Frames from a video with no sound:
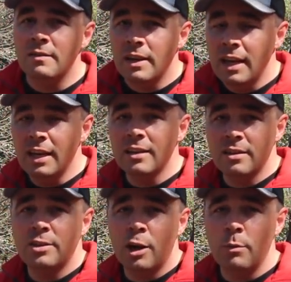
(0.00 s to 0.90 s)
he can
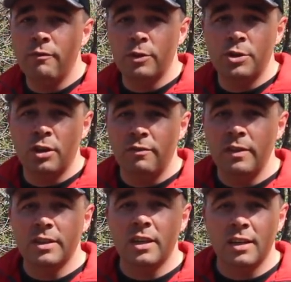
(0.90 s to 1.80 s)
determine for sure if
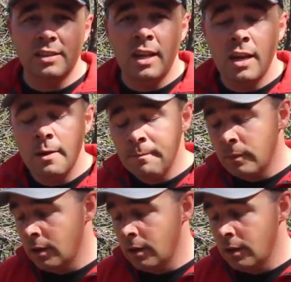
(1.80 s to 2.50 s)
it's coccidia.